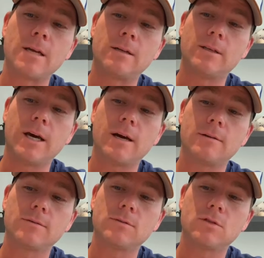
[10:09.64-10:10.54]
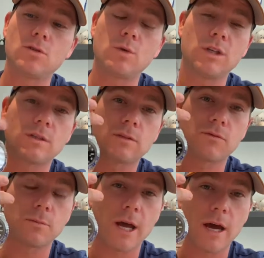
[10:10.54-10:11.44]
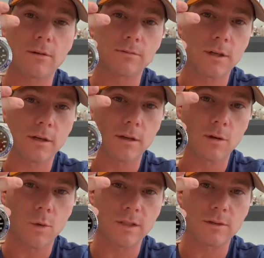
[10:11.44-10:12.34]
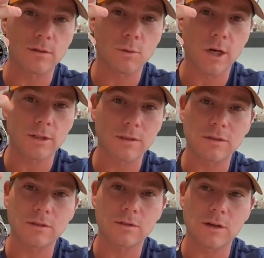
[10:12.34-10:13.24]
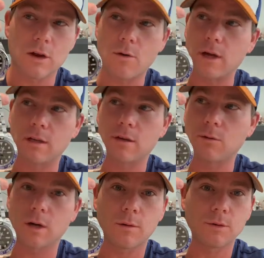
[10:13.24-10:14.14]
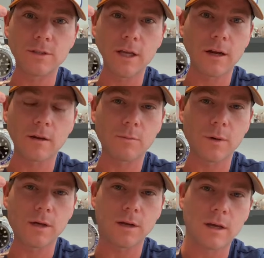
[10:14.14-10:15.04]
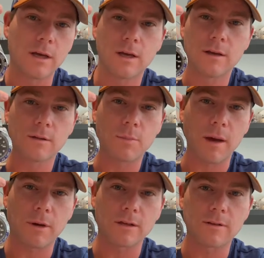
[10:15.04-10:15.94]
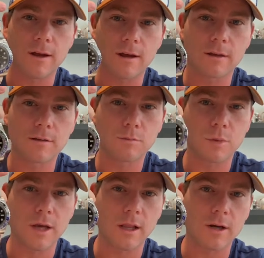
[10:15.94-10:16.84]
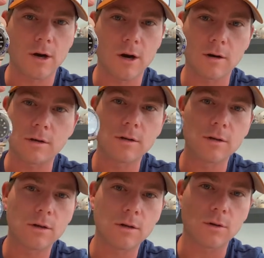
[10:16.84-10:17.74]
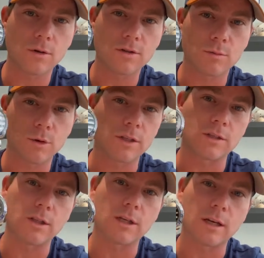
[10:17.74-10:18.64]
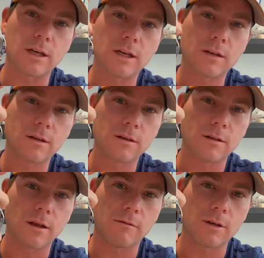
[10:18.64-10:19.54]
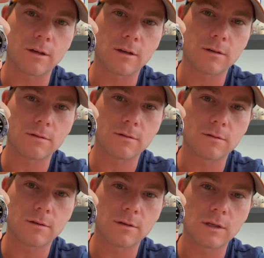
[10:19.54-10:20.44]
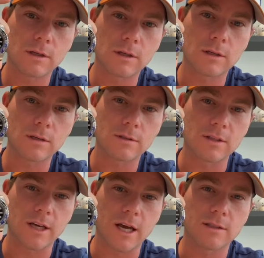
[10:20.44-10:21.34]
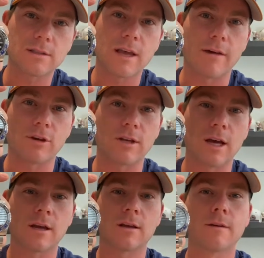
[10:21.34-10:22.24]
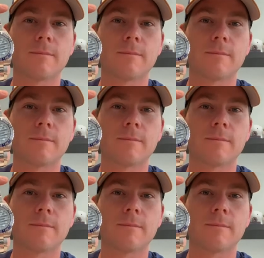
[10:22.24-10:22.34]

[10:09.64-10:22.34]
Yeah, 2 weeks from now, another Wesley's watches. No idea what I'll present, but Batman today. BLNR, Oyster bracelet. Love it. See you guys. Have a good day.